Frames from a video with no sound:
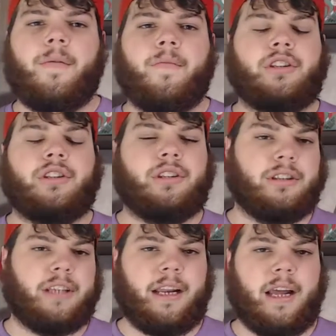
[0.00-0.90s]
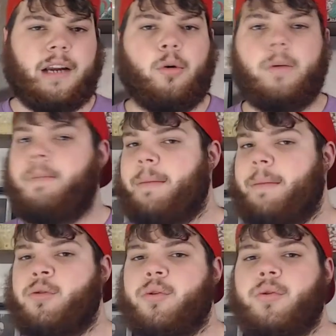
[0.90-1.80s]
Shinsuke Nakamura, Bobby
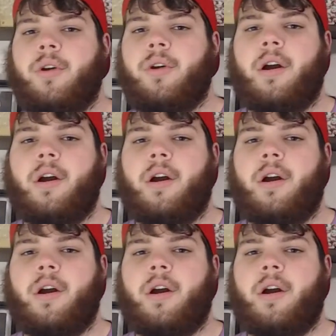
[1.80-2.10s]
Roode,